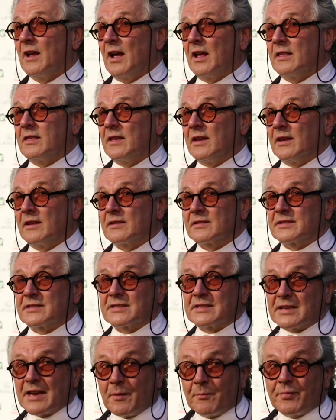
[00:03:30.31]
I think
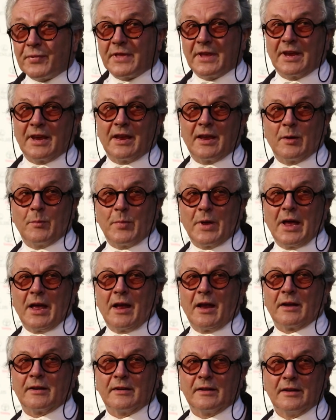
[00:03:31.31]
something
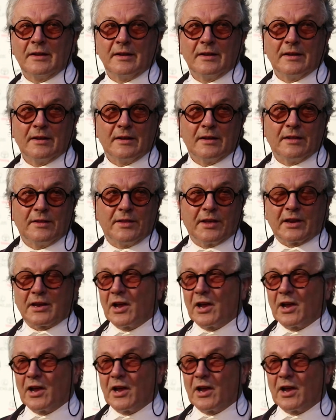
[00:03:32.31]
about the